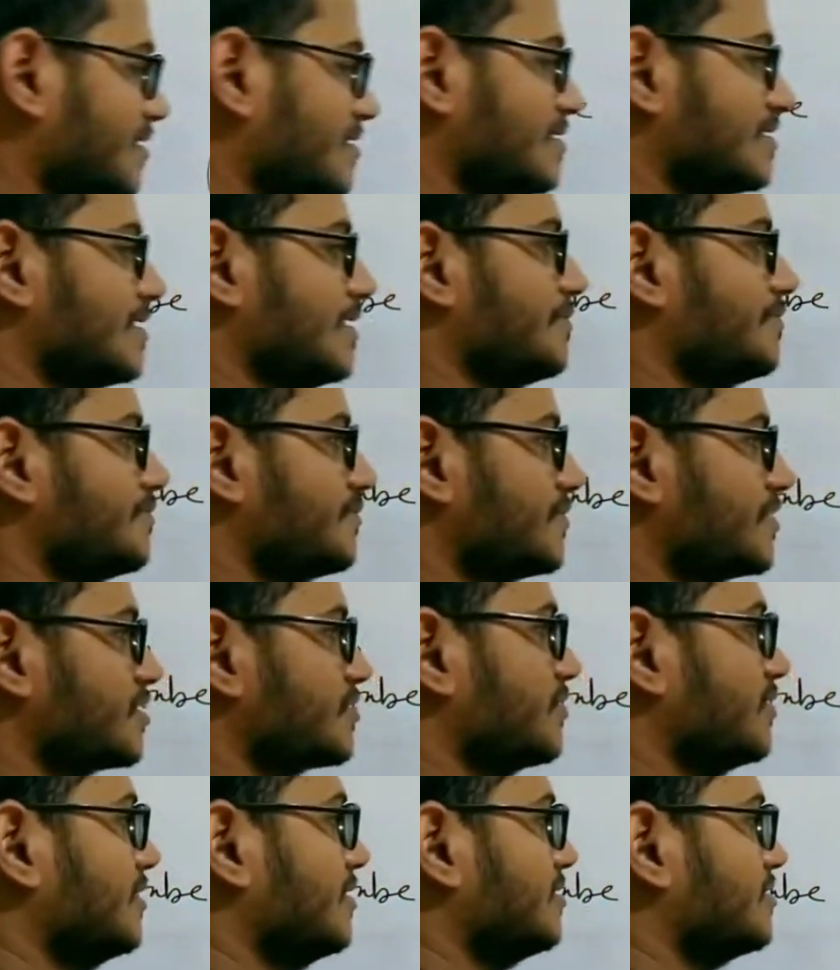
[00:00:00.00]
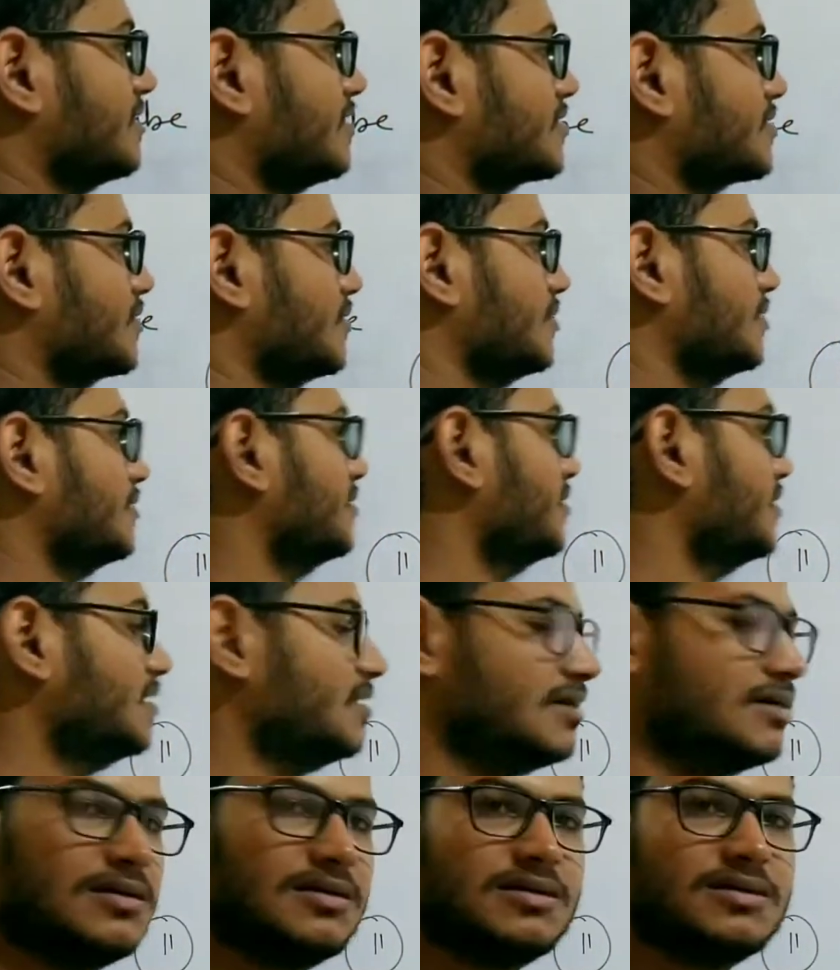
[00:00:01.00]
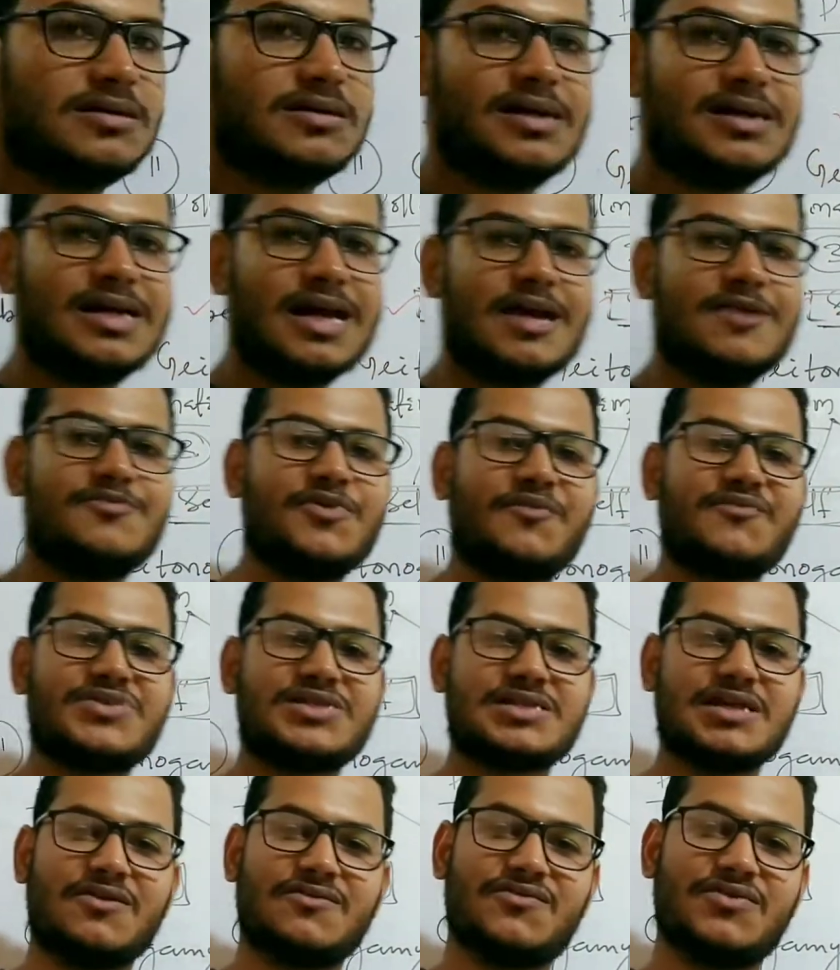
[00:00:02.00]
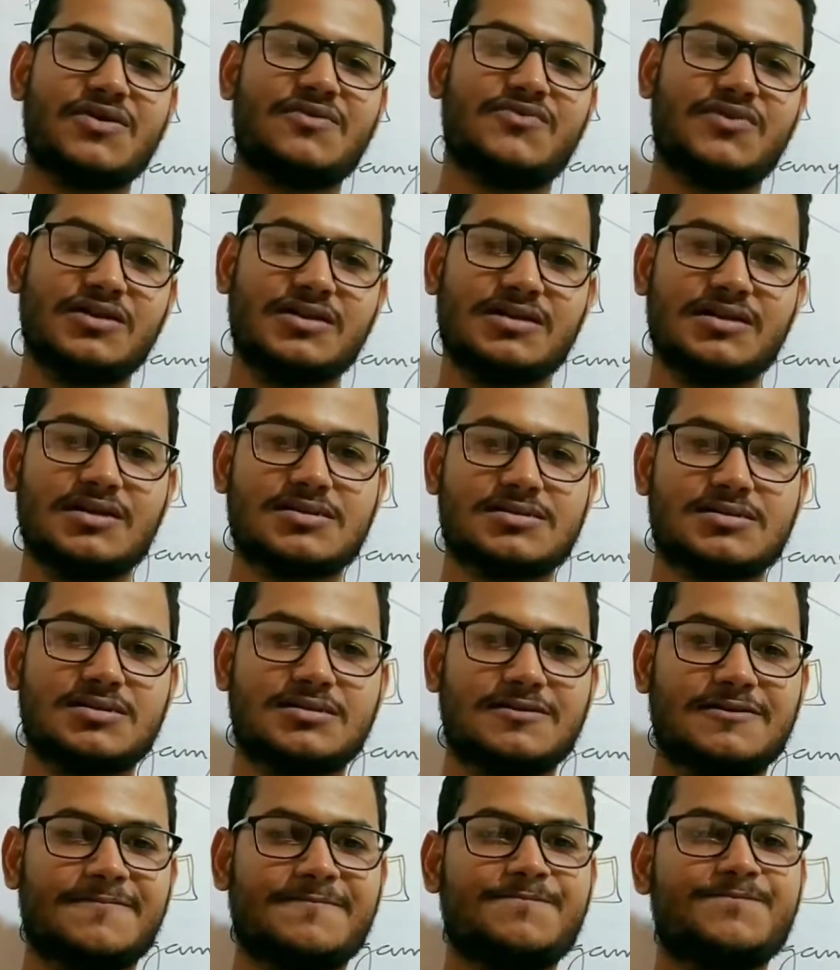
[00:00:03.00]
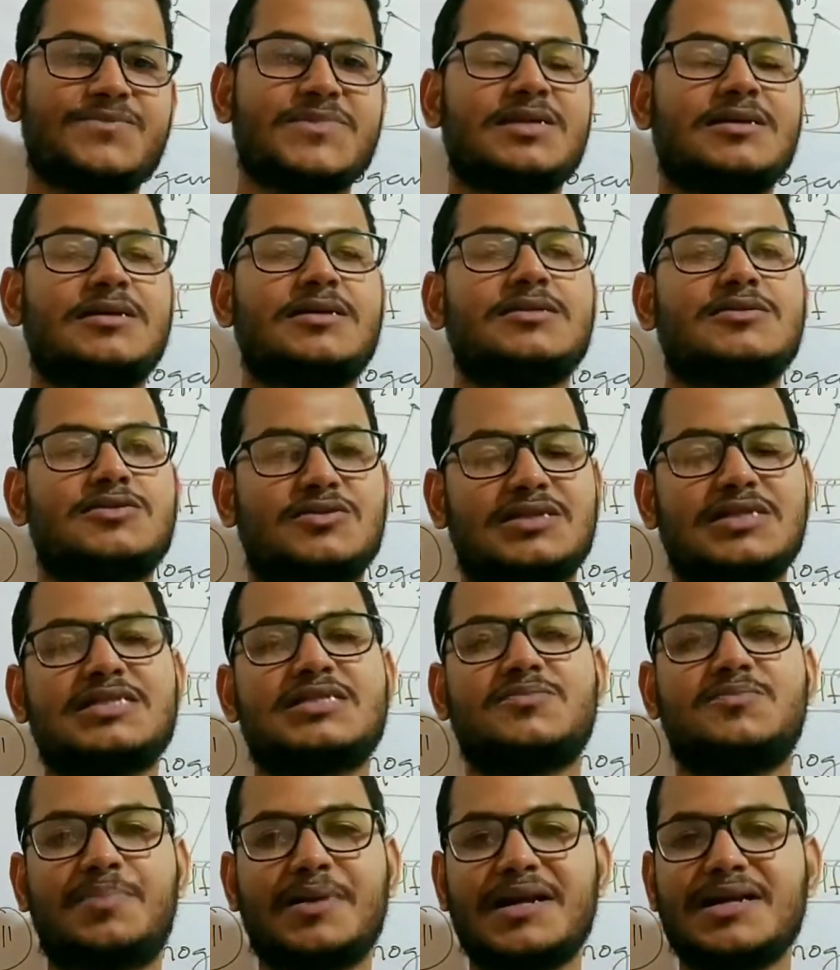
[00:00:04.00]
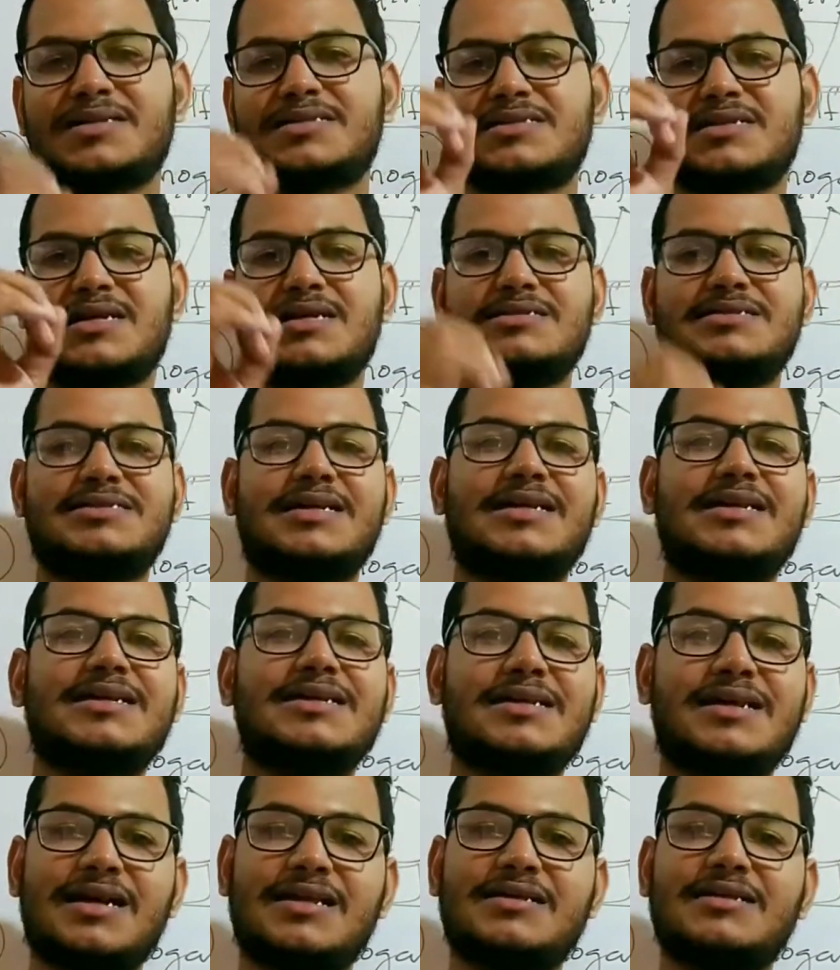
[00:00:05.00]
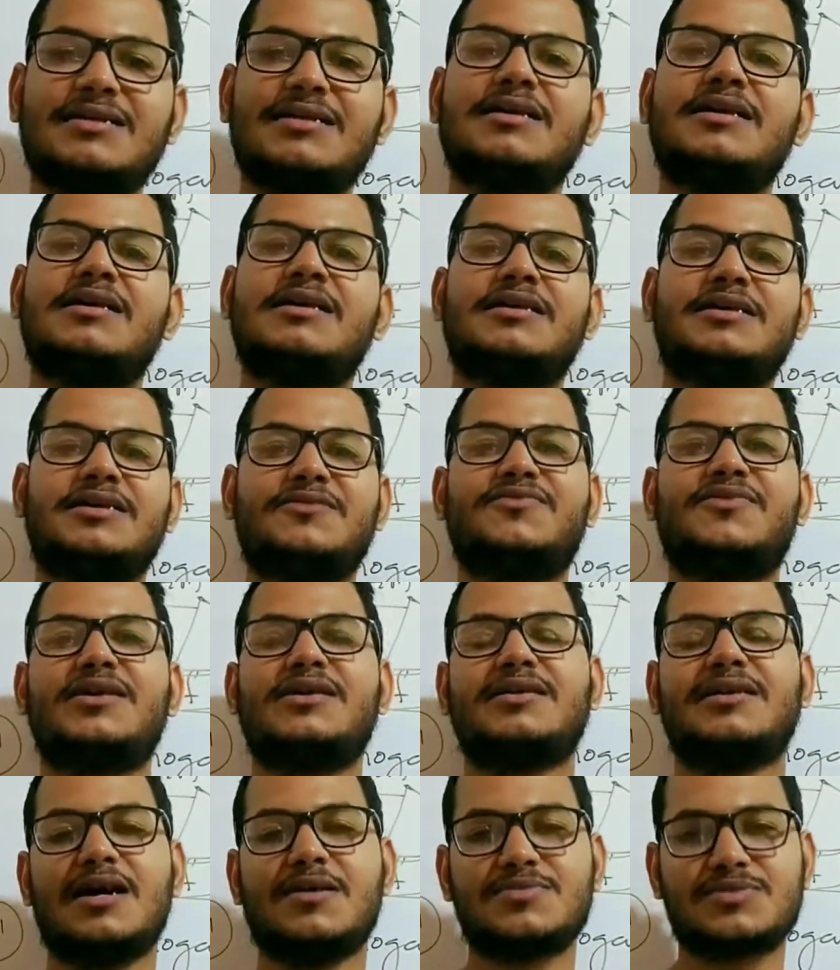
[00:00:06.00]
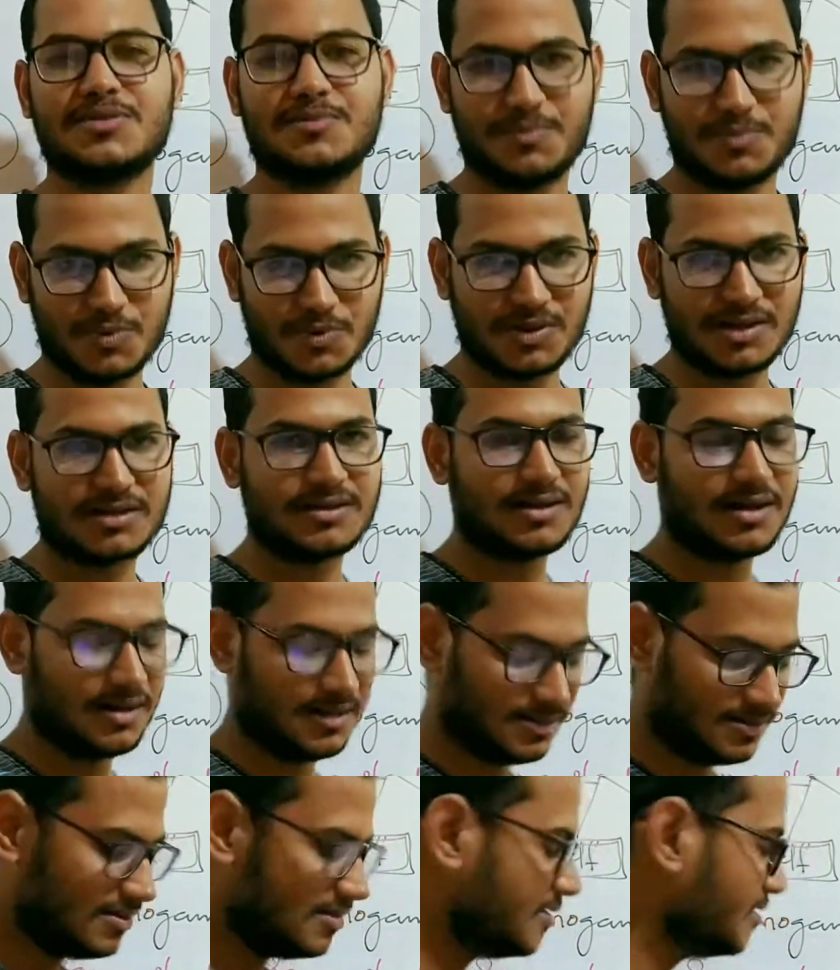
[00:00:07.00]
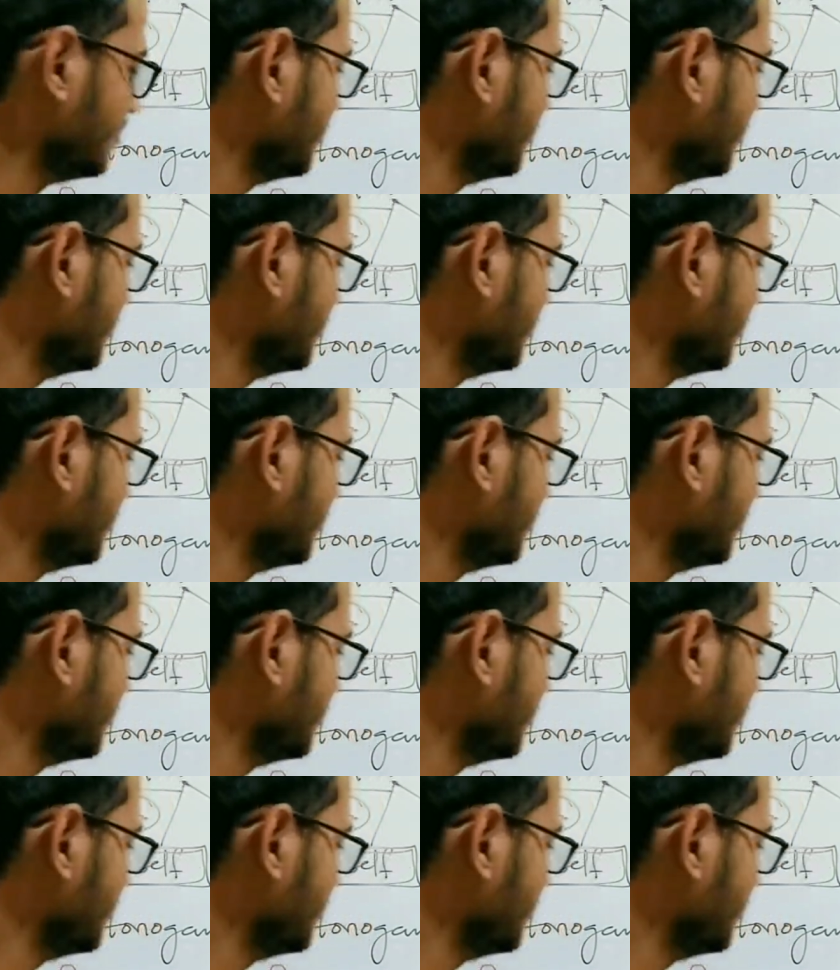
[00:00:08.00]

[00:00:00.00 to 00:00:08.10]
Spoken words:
is same, so it is also a type of self-pollination. So this brings genetically different types of pollen grain